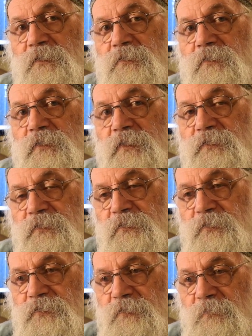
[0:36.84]
Let me
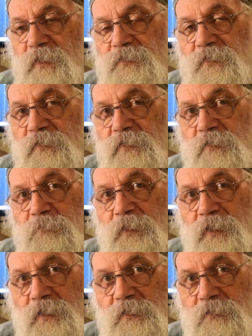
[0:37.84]
introduce the mess. Are you going to
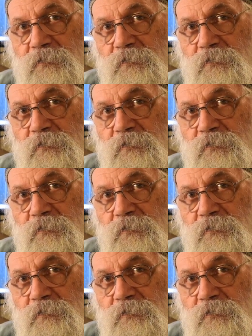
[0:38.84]
pan?